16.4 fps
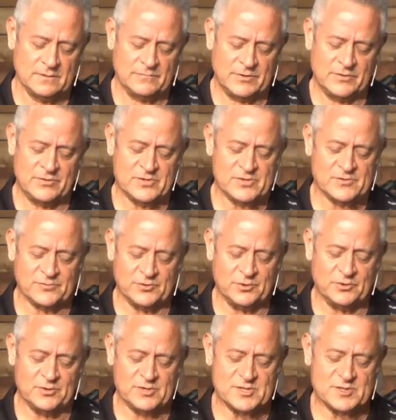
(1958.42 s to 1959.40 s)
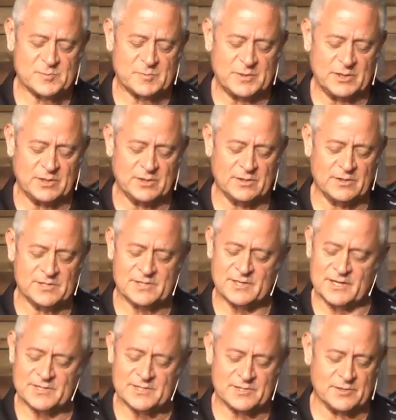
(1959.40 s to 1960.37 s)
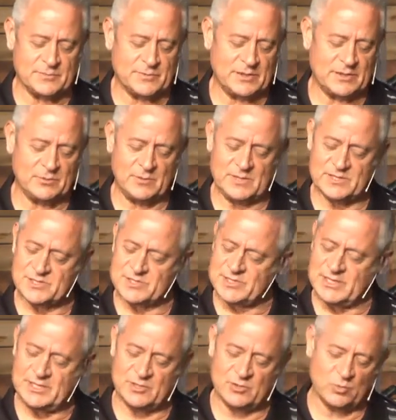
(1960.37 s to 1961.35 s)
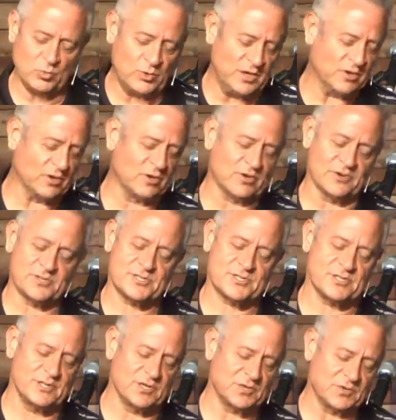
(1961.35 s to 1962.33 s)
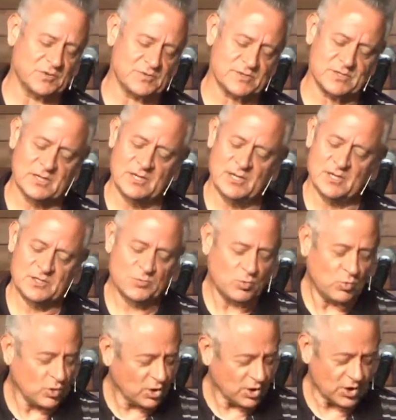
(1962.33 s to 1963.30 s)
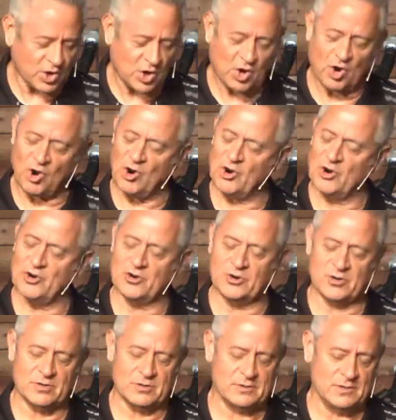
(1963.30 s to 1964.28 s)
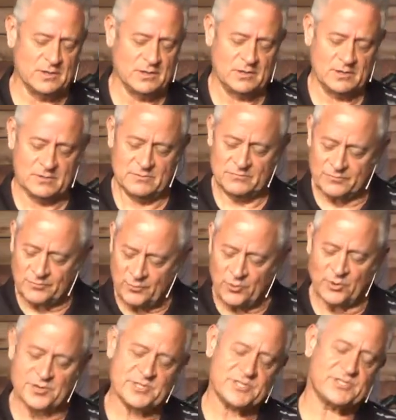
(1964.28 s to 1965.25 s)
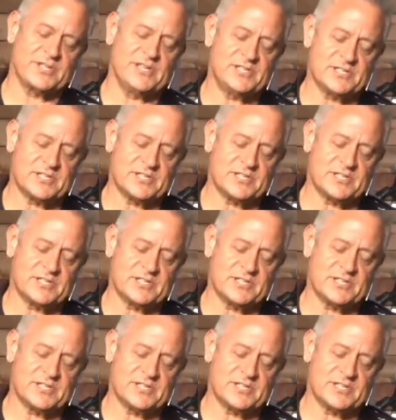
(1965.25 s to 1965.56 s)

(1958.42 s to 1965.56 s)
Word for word: That this fruit of the Spirit is not something we just need to will ourselves, work harder, force these